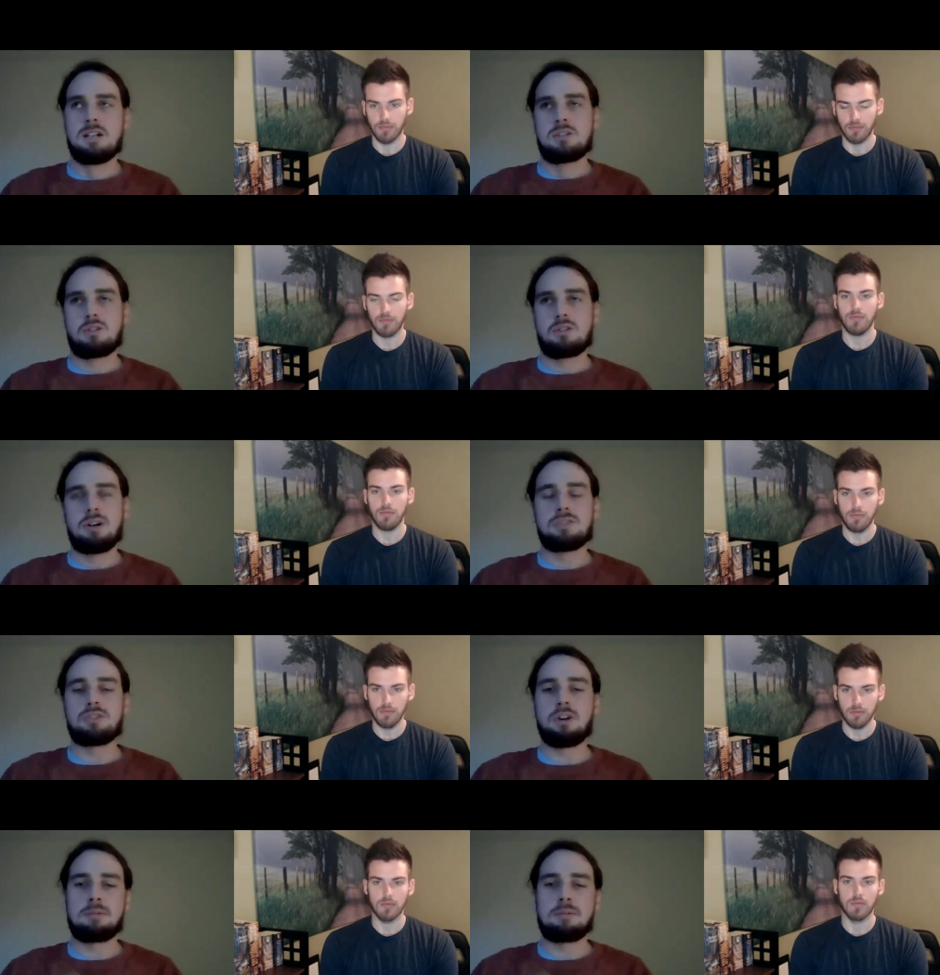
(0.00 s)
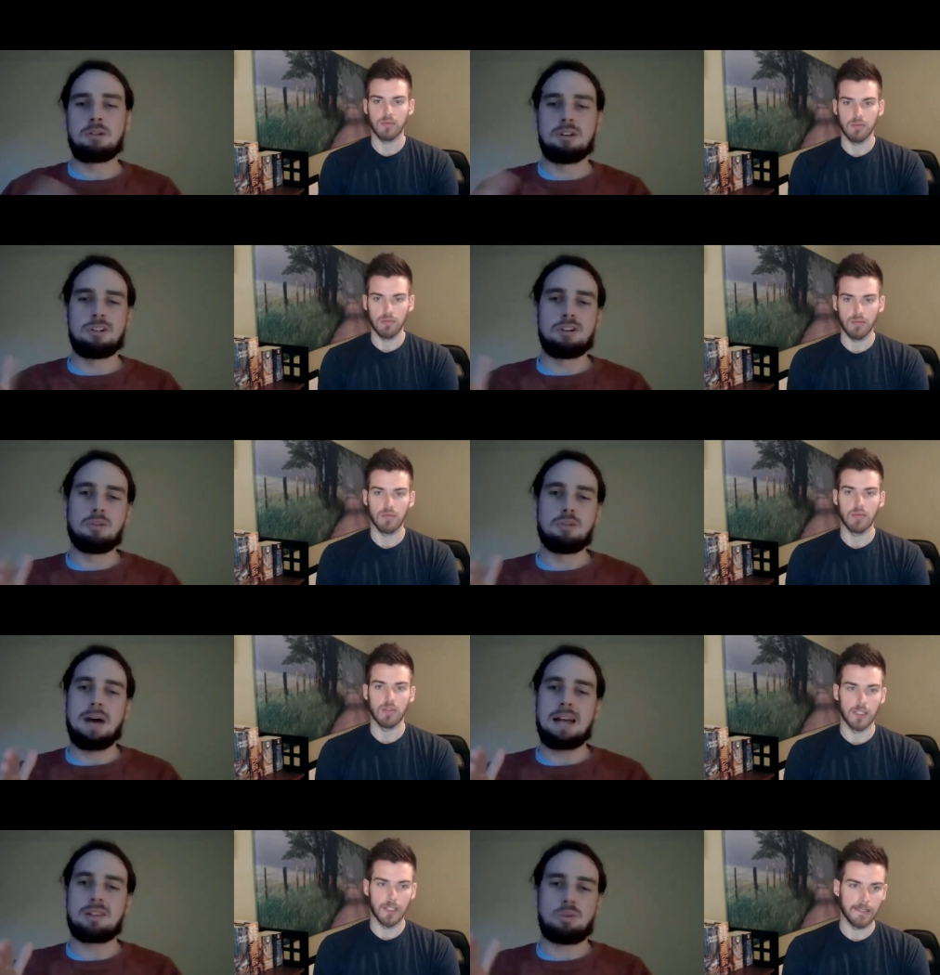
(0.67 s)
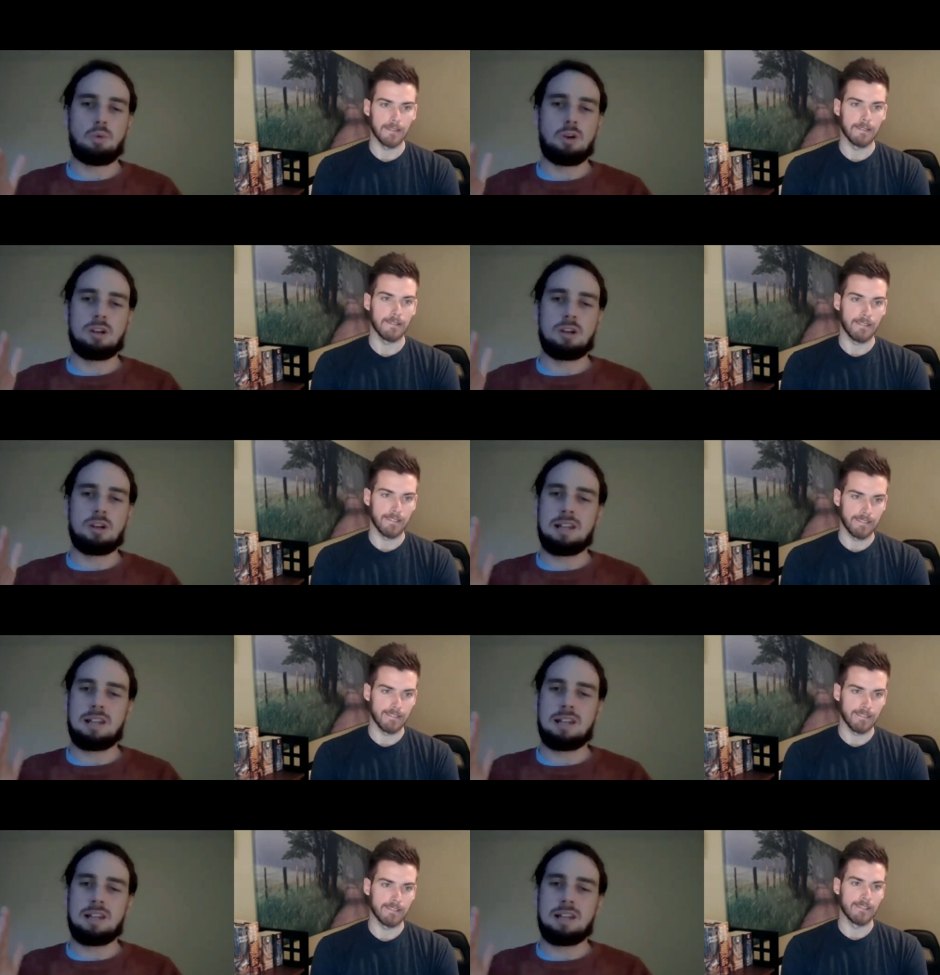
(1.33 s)
Speaker 1: so I thought I'm going to go back to work like
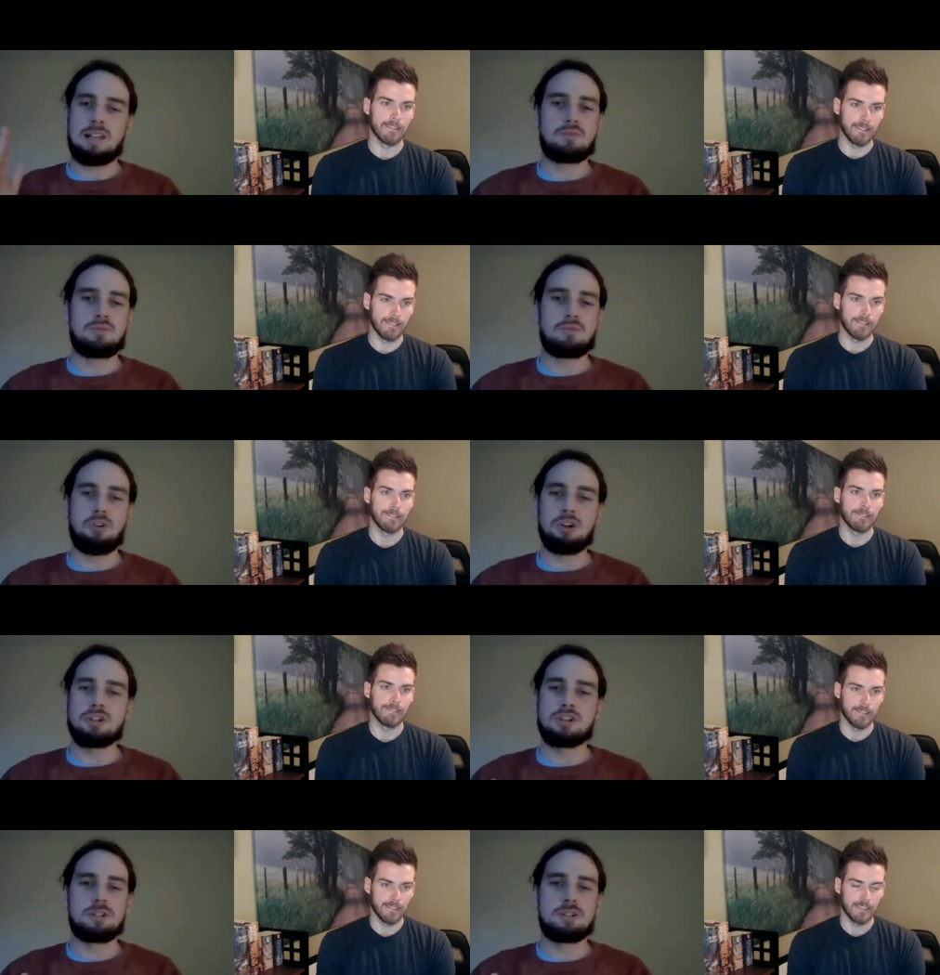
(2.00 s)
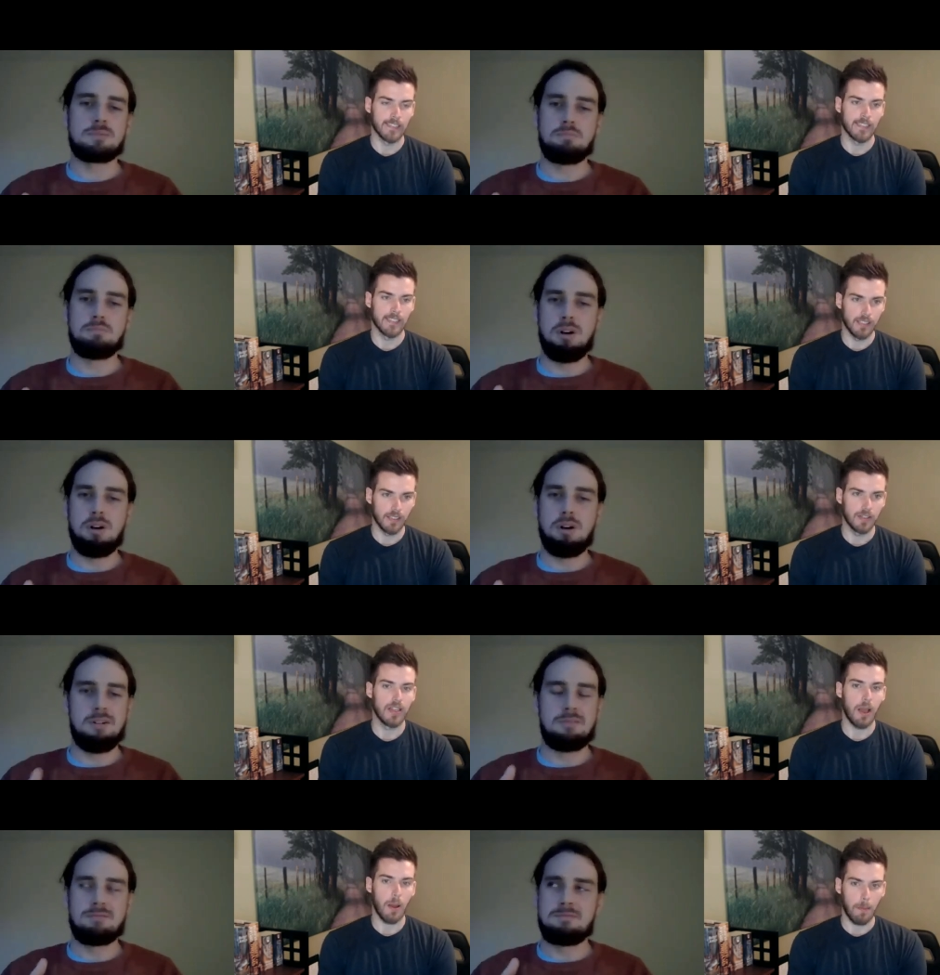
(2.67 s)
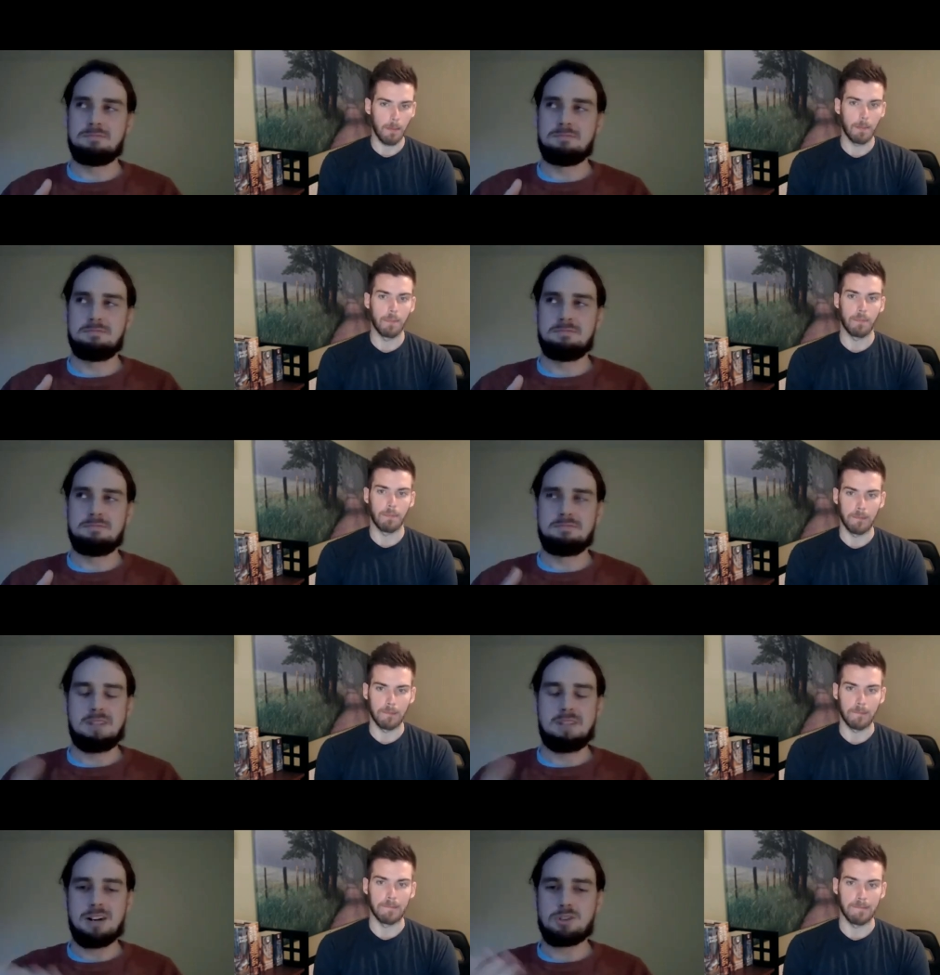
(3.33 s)
March first. But
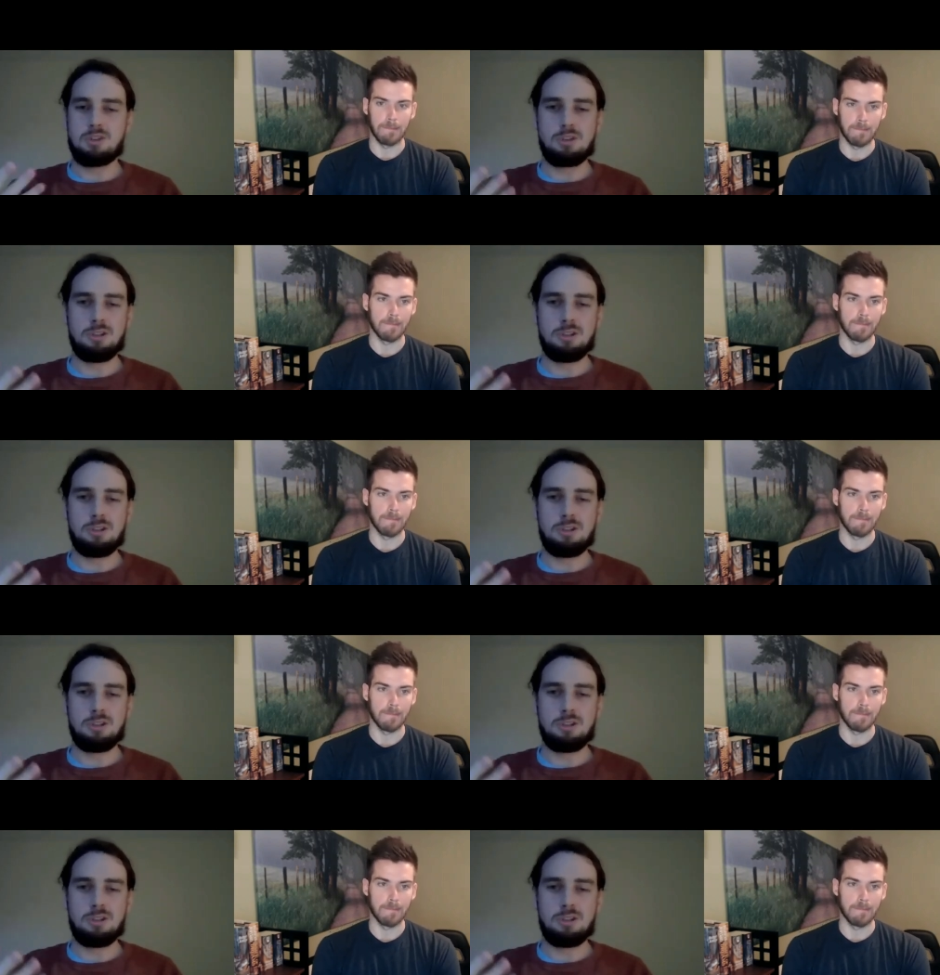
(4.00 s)
as you